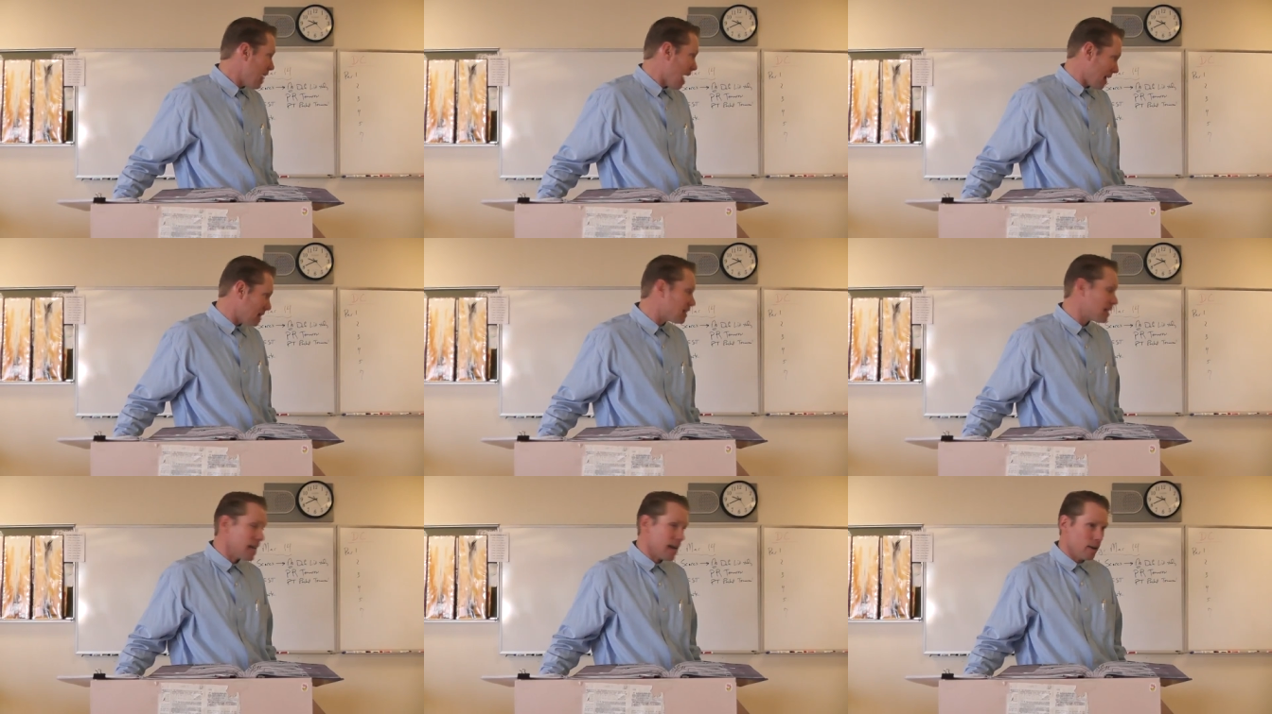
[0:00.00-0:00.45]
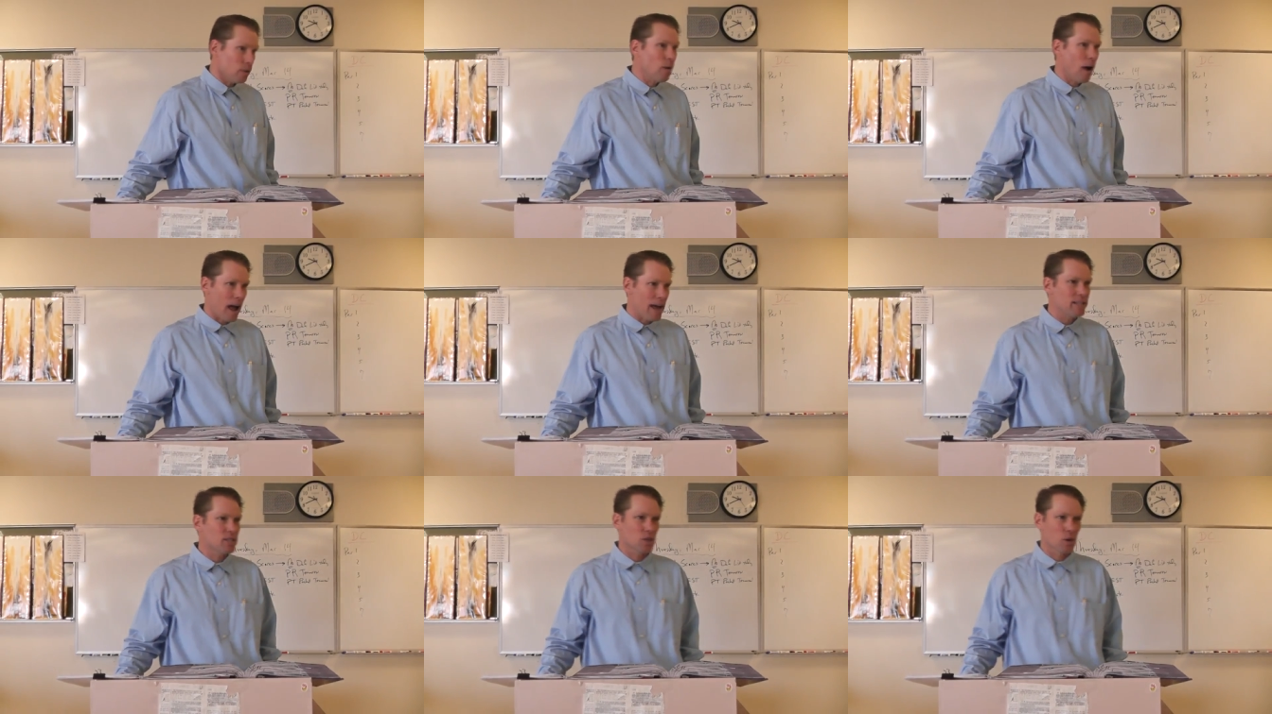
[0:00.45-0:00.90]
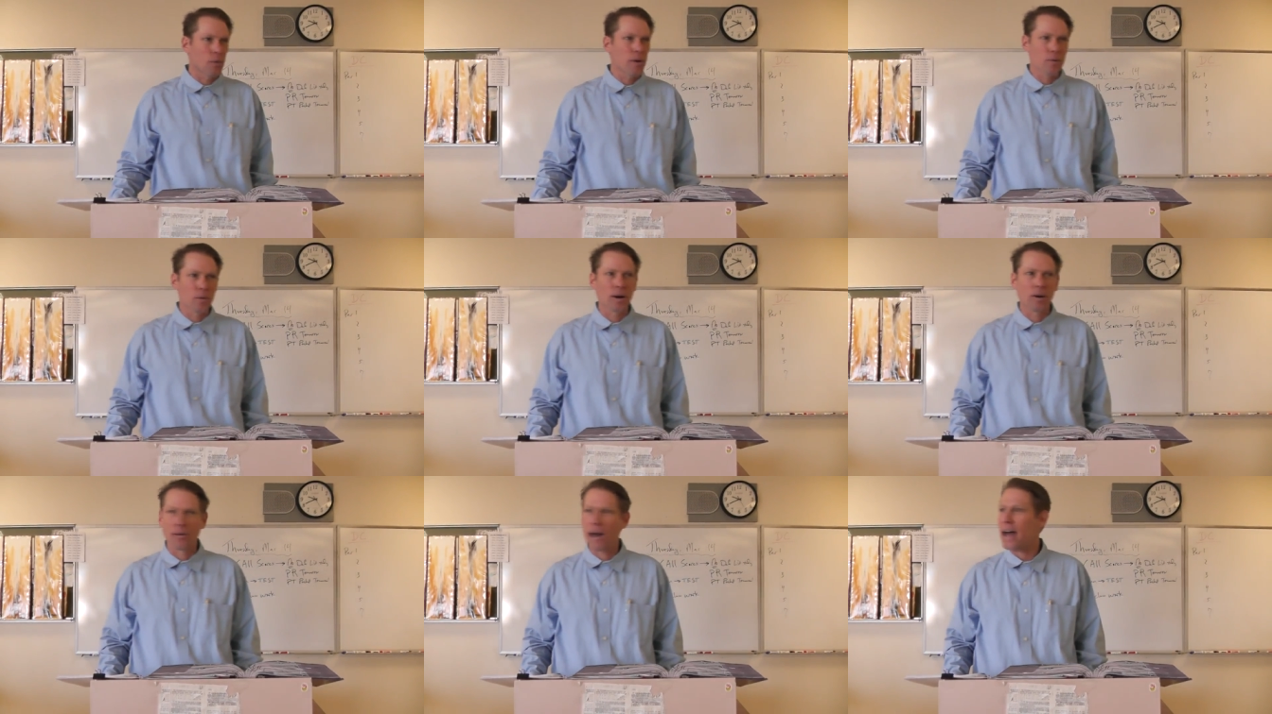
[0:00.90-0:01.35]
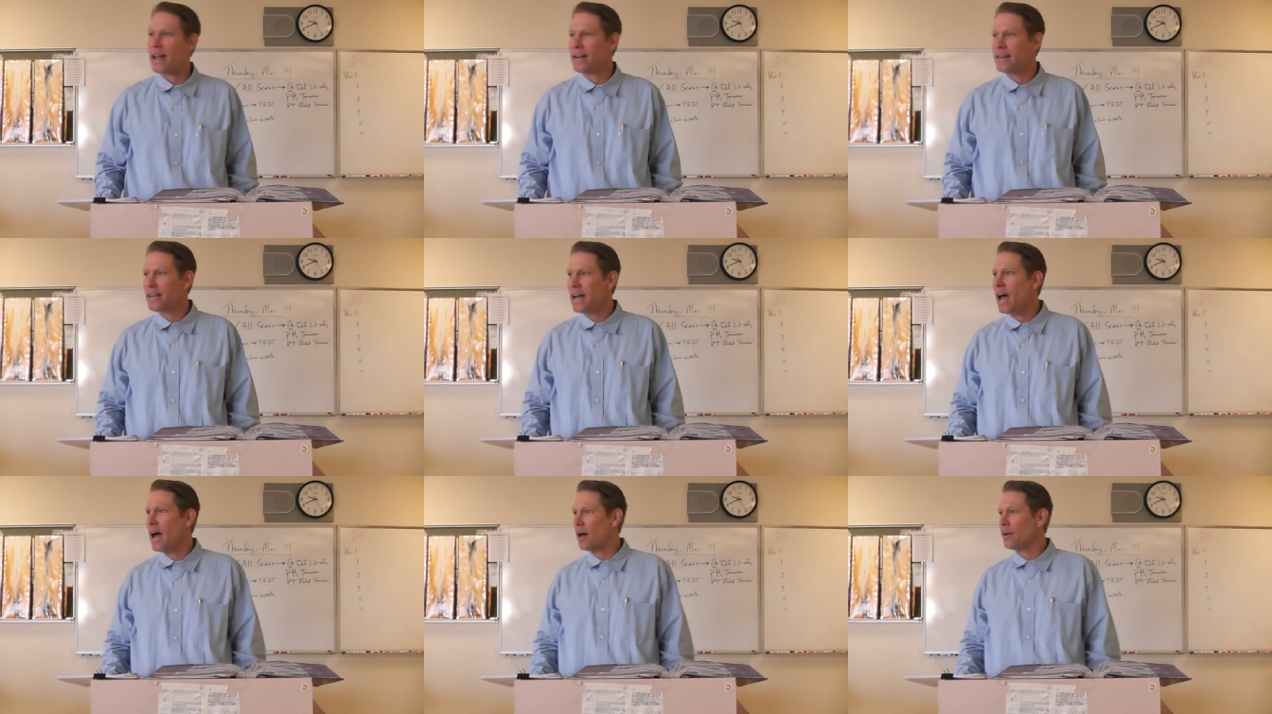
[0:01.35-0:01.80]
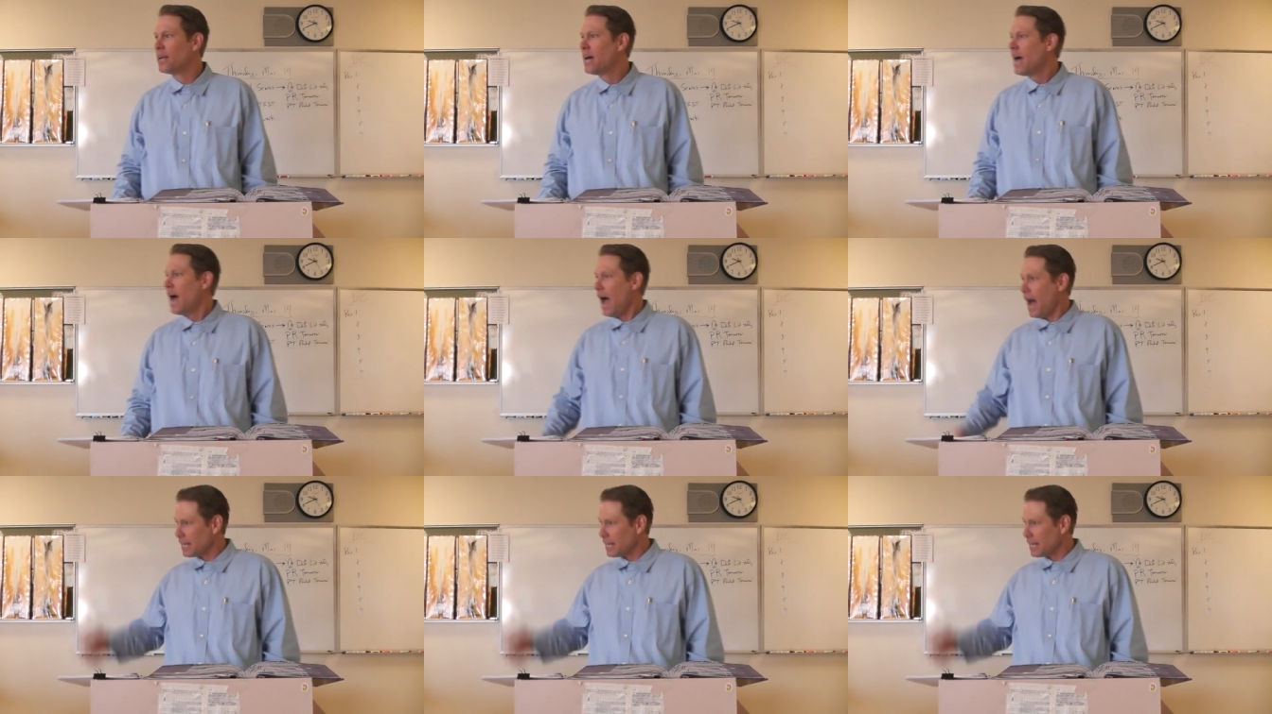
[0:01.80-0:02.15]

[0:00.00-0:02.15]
That's it, right. So we want to write it down.